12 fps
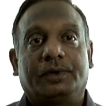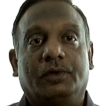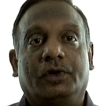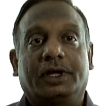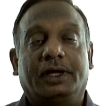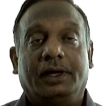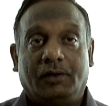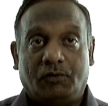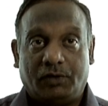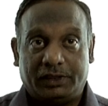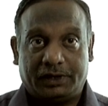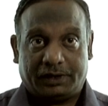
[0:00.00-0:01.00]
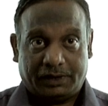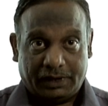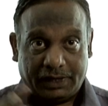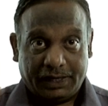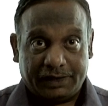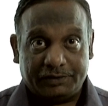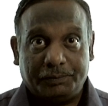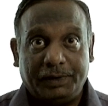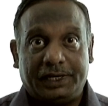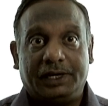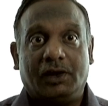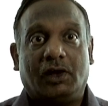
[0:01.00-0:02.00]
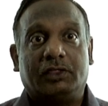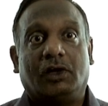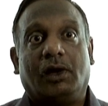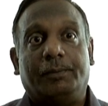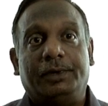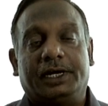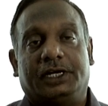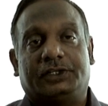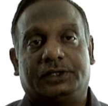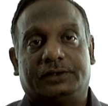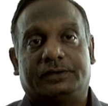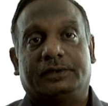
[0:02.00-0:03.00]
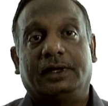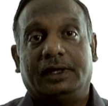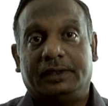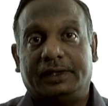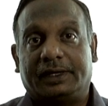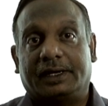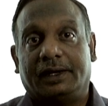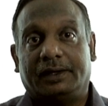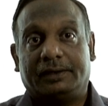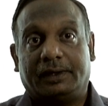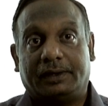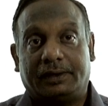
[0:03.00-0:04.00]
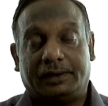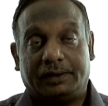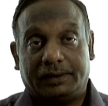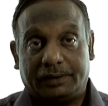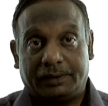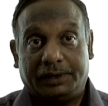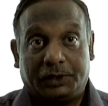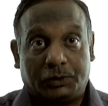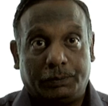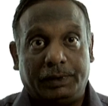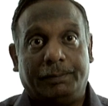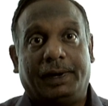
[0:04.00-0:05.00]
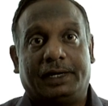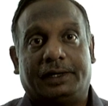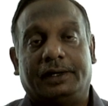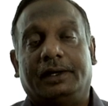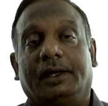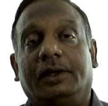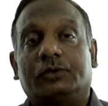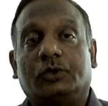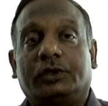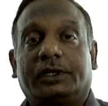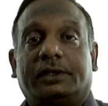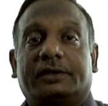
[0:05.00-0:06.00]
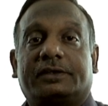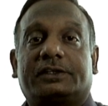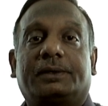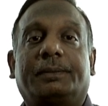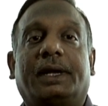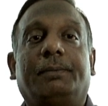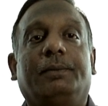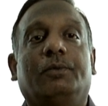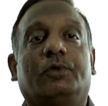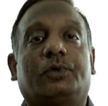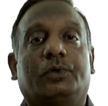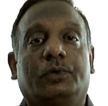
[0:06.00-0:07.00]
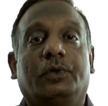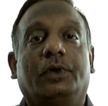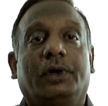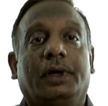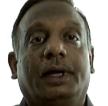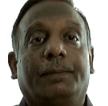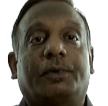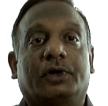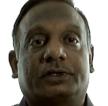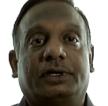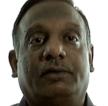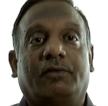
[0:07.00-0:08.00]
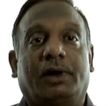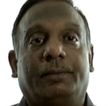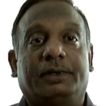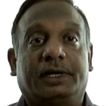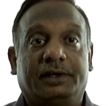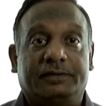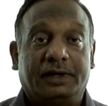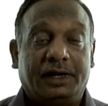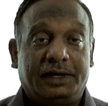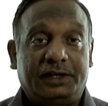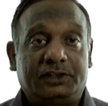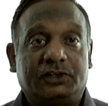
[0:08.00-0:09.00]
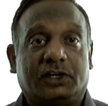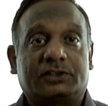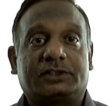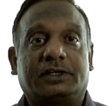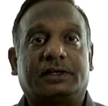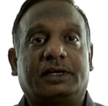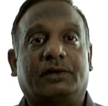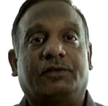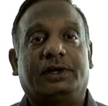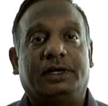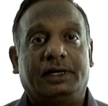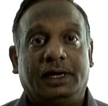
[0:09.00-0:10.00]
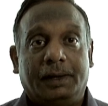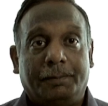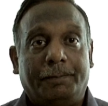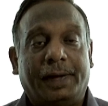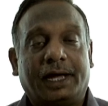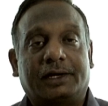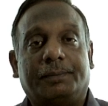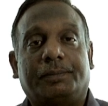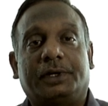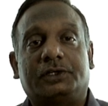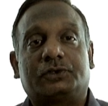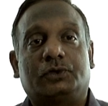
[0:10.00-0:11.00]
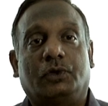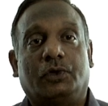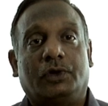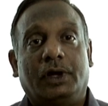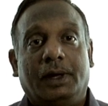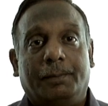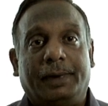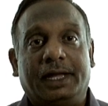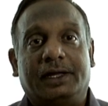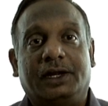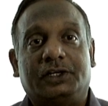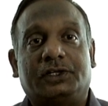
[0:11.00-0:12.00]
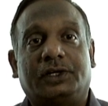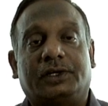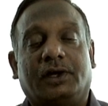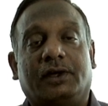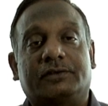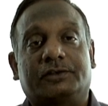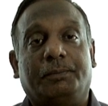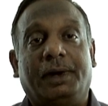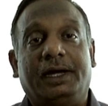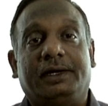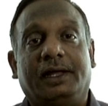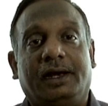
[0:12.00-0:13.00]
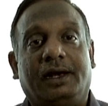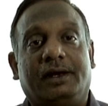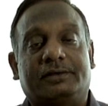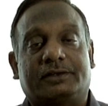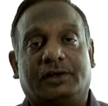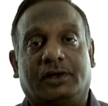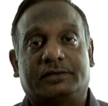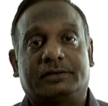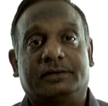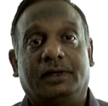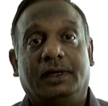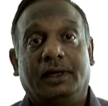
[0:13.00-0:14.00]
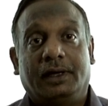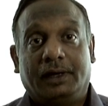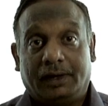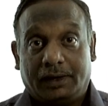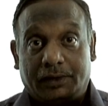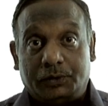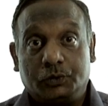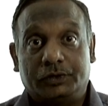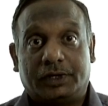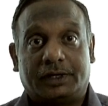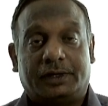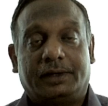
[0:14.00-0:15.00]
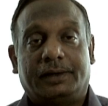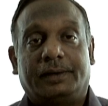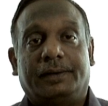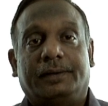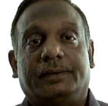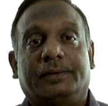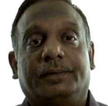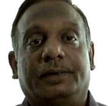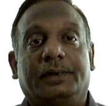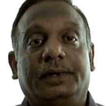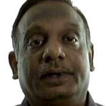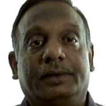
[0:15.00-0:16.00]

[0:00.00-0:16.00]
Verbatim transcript: okay, whether it is meeting all the obligations that that need to be met so that the system can be moved to a production environment, that is disaster recovery, backup restore, migration tasks, maintenance tasks, user uh,